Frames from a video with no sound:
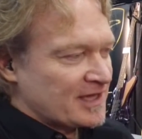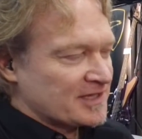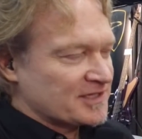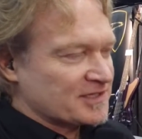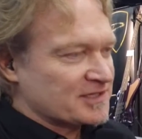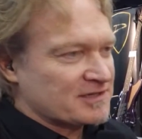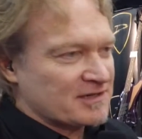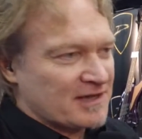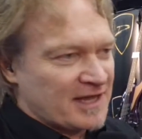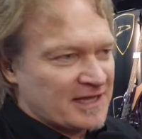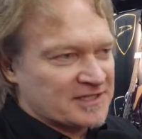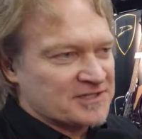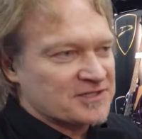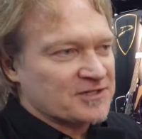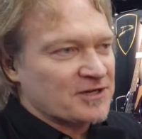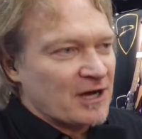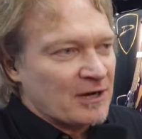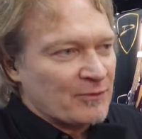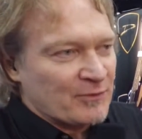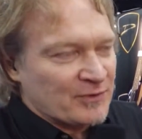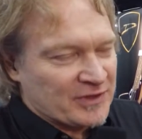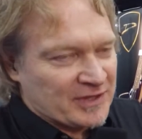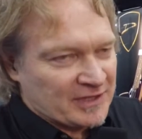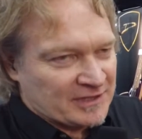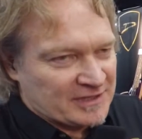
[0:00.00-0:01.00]
and
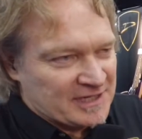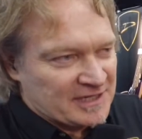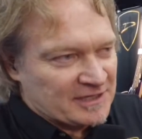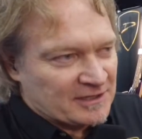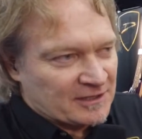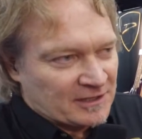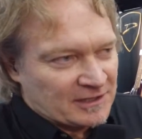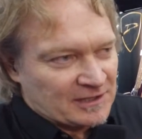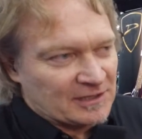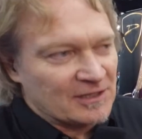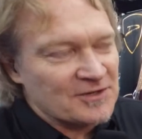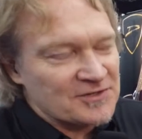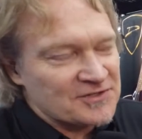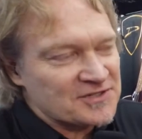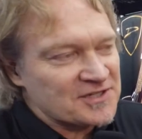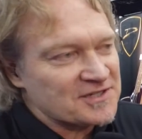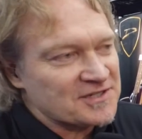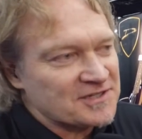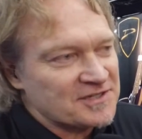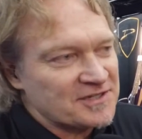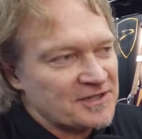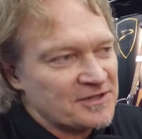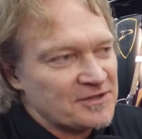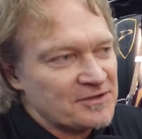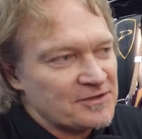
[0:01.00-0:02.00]
start with the dealer
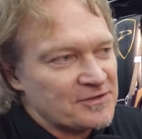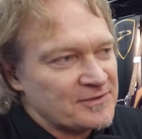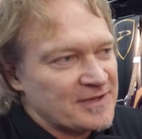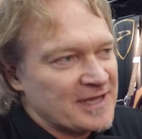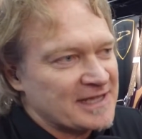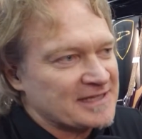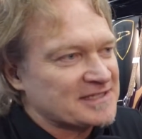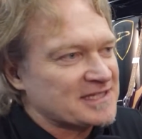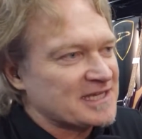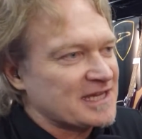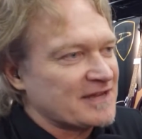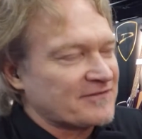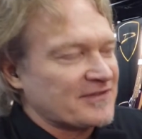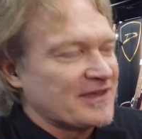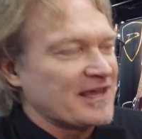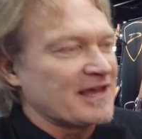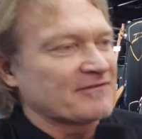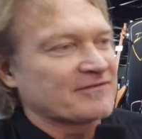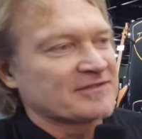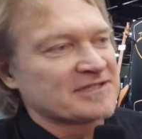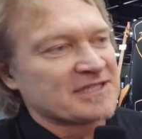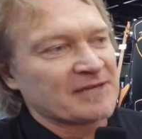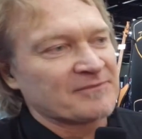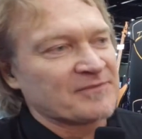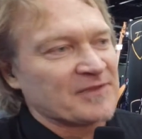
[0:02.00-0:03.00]
closest to you and see if they
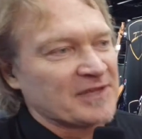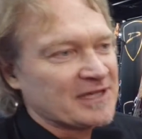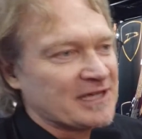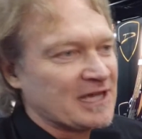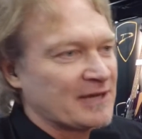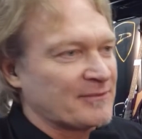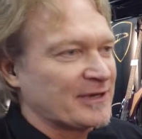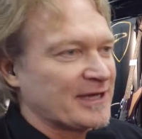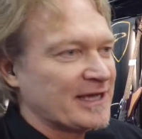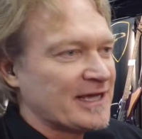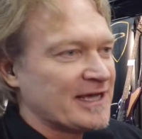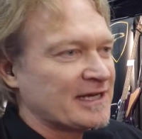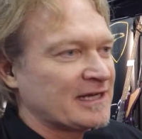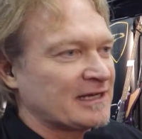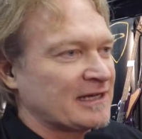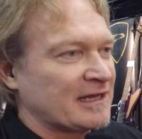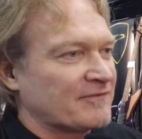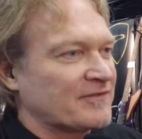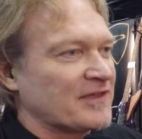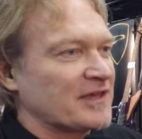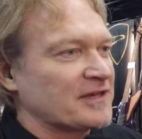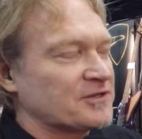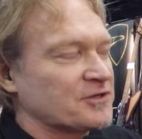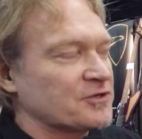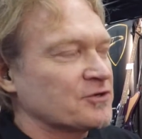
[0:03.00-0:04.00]
have something coming in,
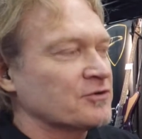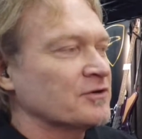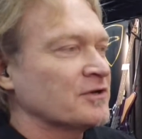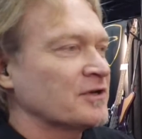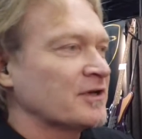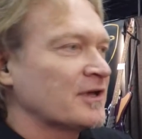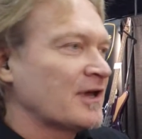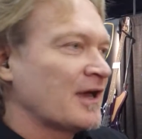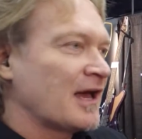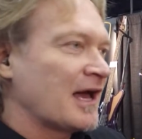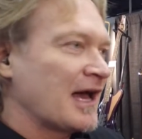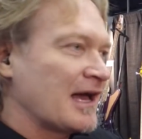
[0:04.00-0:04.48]
and if they do,